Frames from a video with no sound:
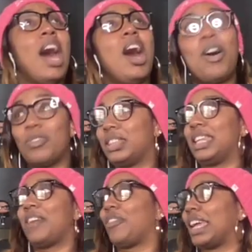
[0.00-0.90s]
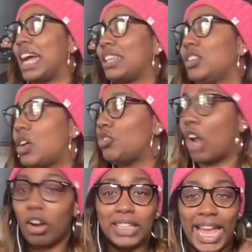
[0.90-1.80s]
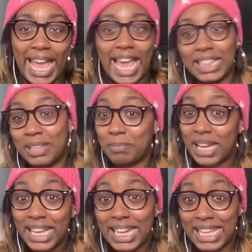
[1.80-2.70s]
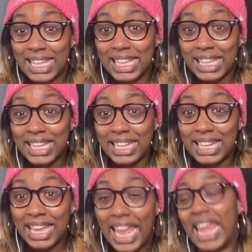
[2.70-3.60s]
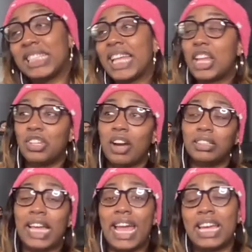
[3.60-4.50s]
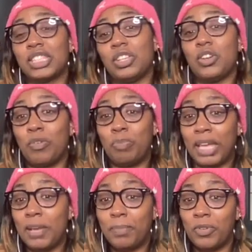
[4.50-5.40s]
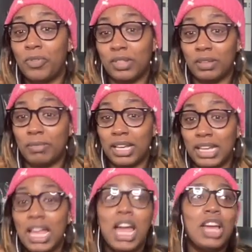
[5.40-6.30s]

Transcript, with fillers: Oh, then I forgot, you know, Darla had the money. It's not Darla asking her people for the money.